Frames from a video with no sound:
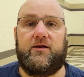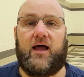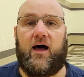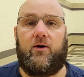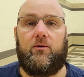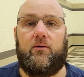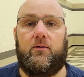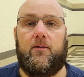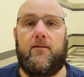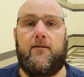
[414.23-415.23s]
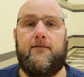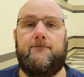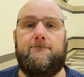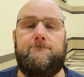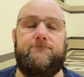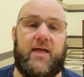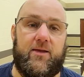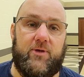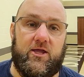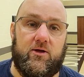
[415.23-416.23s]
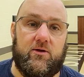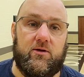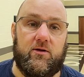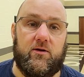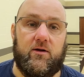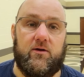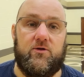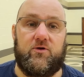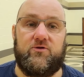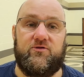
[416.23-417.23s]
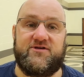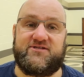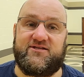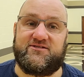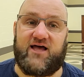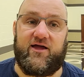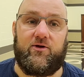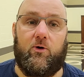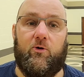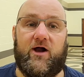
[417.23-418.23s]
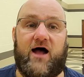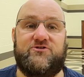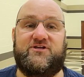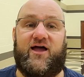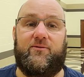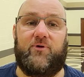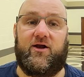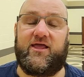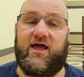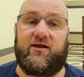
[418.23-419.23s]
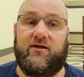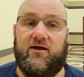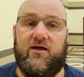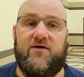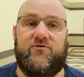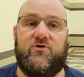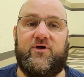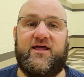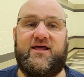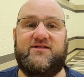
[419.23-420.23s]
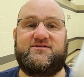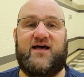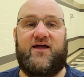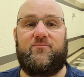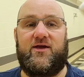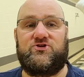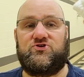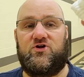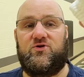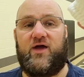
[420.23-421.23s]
Now, maybe you could do this inside or outside, but again, if you're doing it inside, make sure you